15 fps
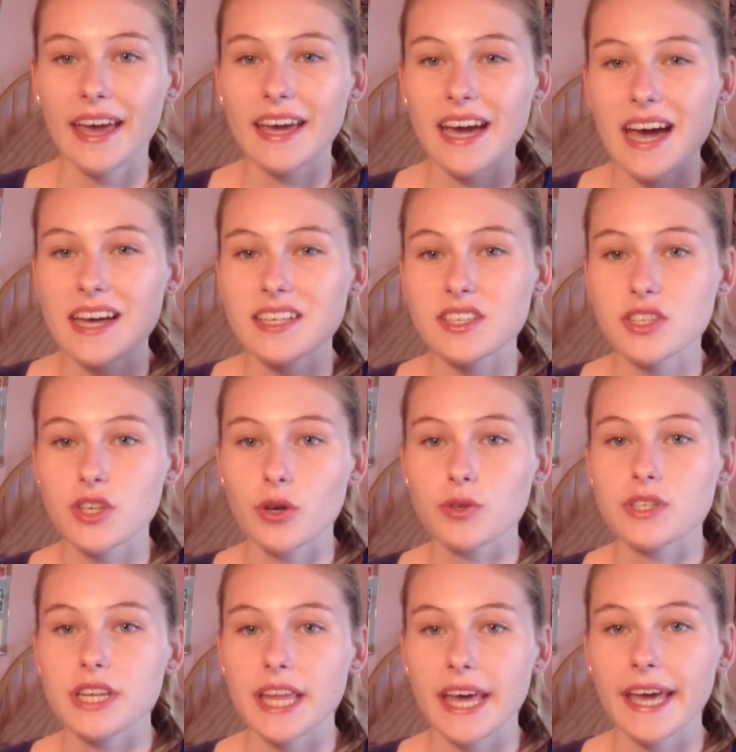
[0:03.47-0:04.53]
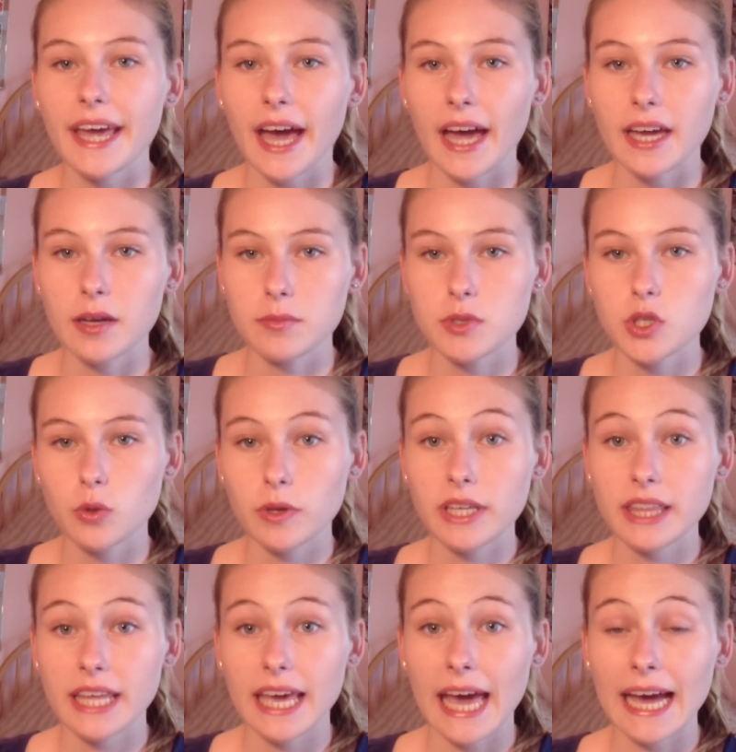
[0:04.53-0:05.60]
Hey guys, so today I am
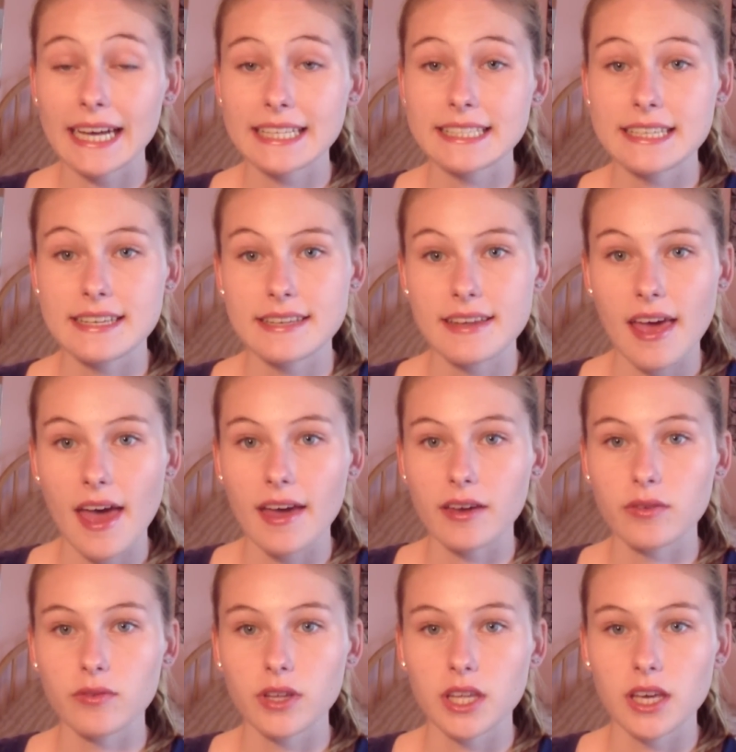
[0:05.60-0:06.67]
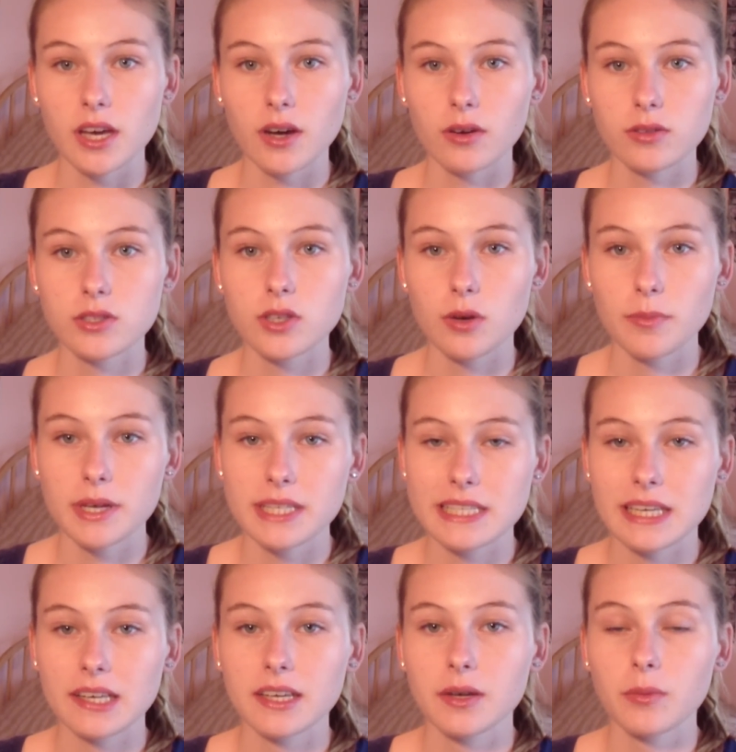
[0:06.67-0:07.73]
doing the accent tag video. So
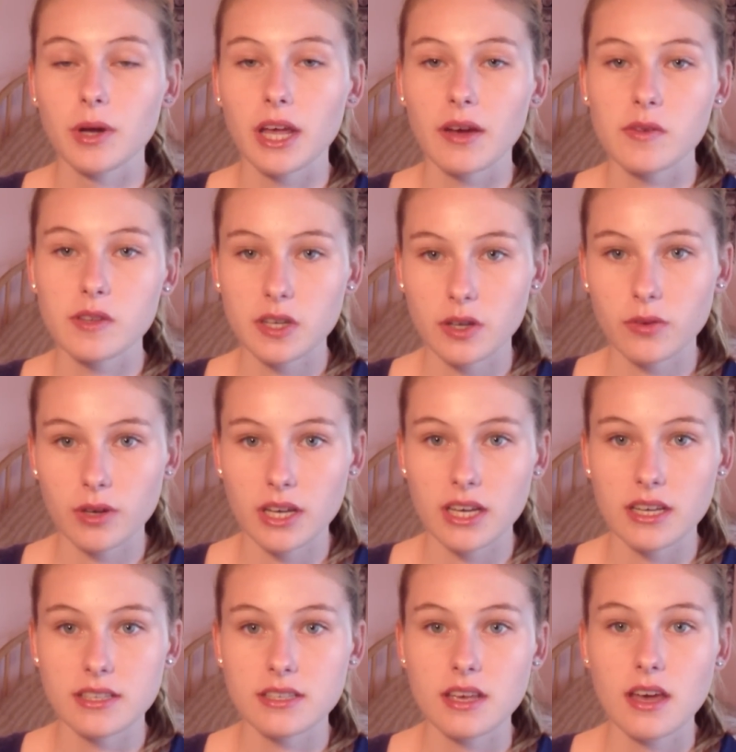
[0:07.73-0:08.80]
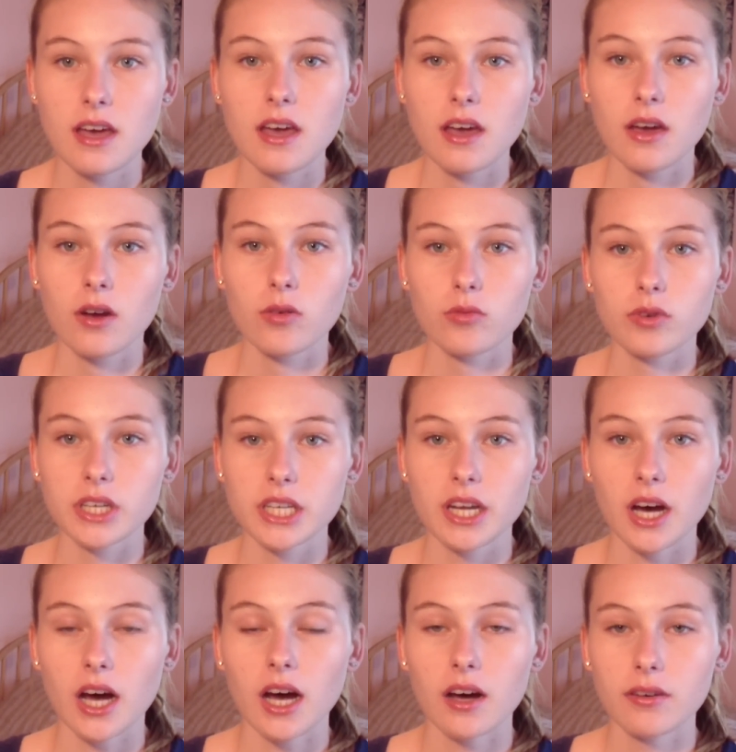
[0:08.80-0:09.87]
basically what I have to do is read
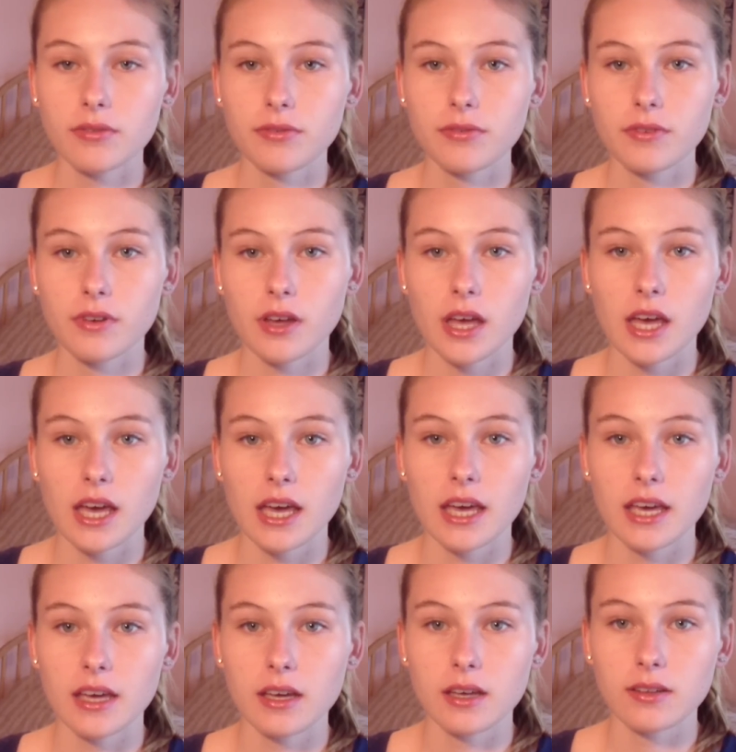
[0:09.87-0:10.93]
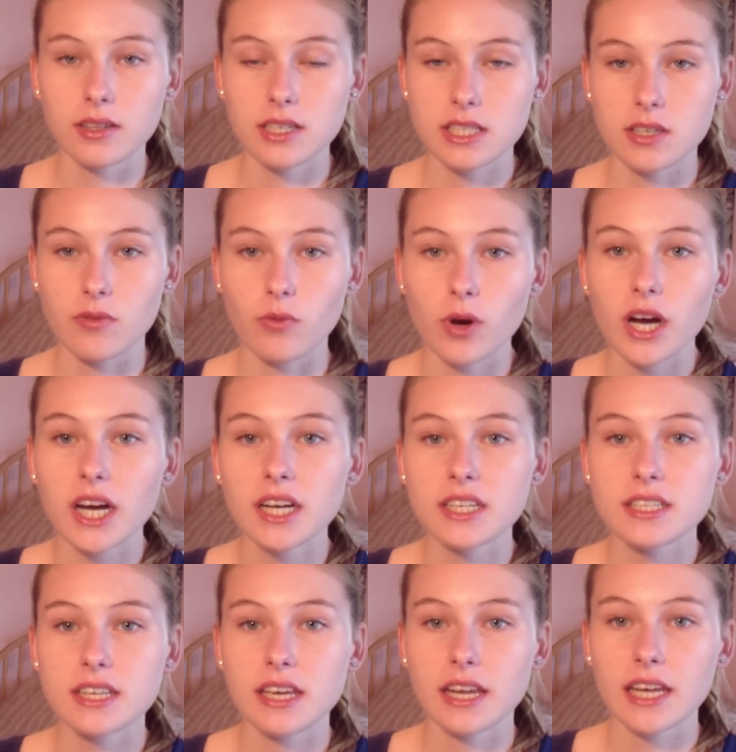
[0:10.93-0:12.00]
off a list of
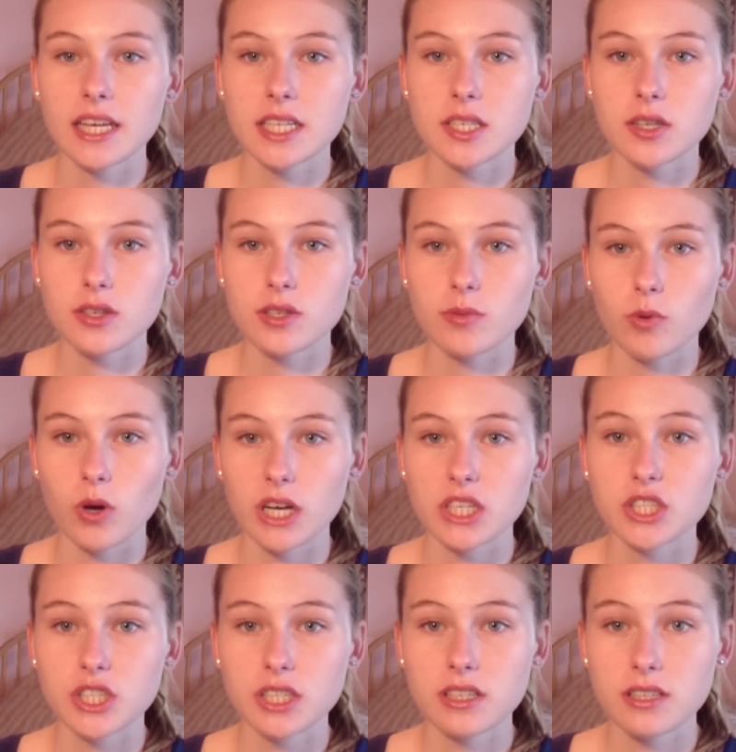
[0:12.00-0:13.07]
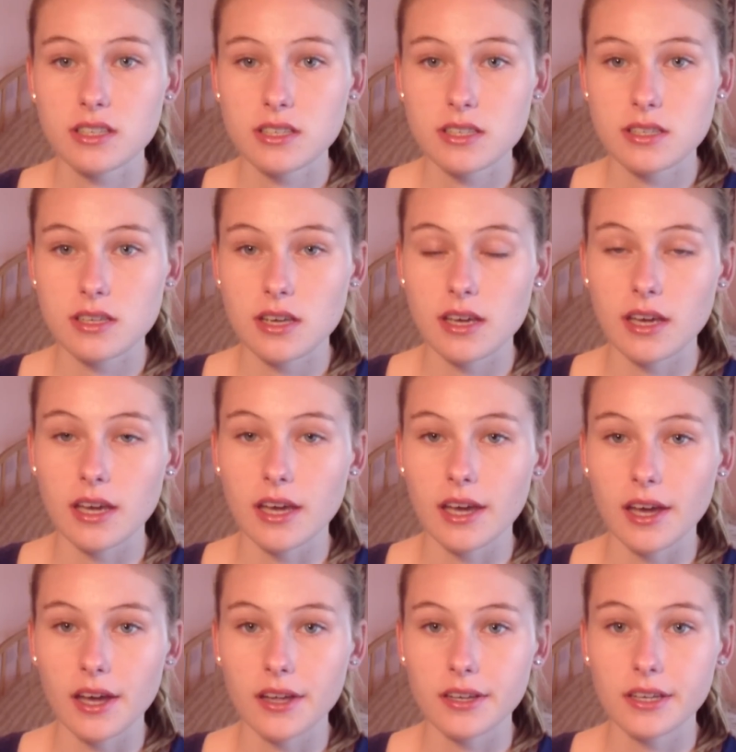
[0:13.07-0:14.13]
words and answer some questions.
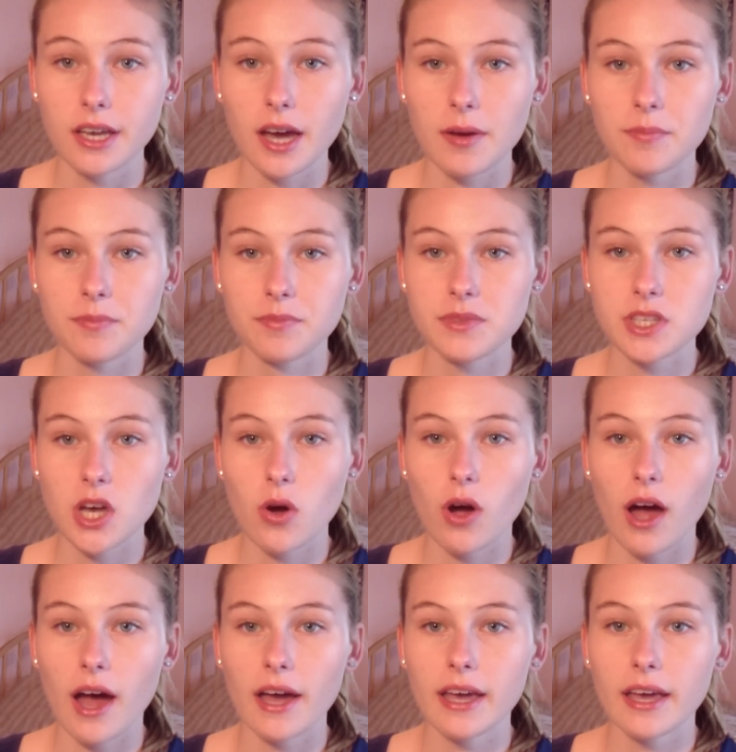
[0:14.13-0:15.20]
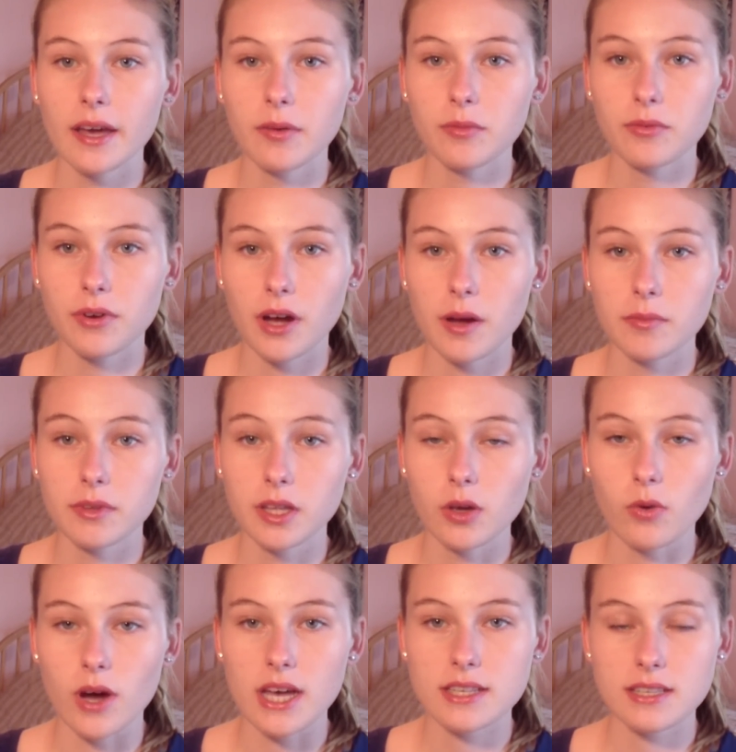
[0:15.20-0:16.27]
And yeah, so I am from the
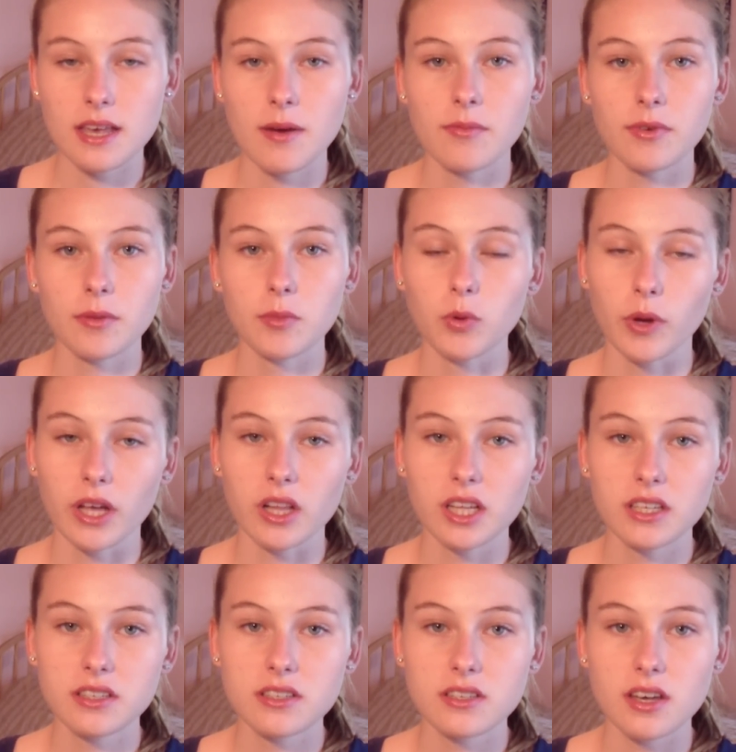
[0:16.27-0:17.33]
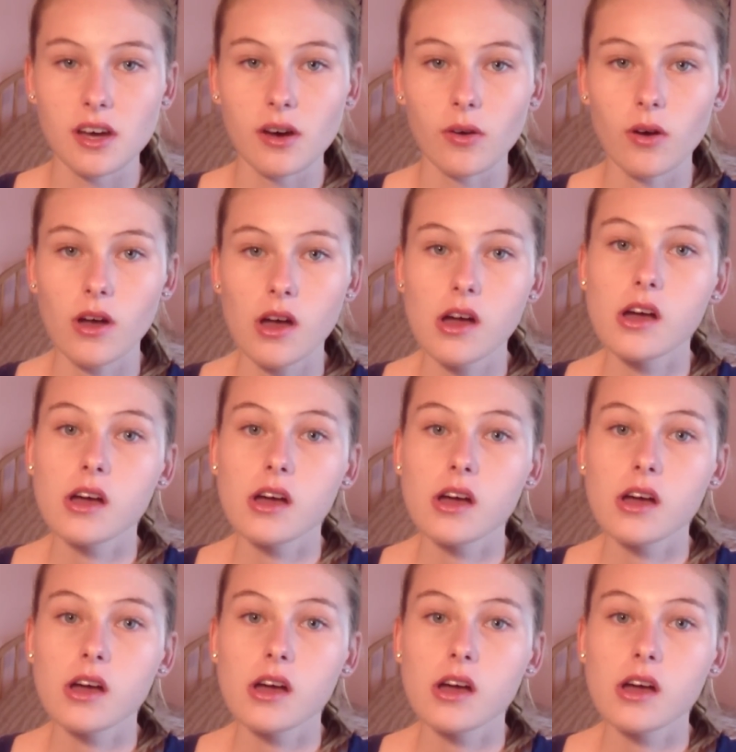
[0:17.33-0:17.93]
US, I'm from New England, so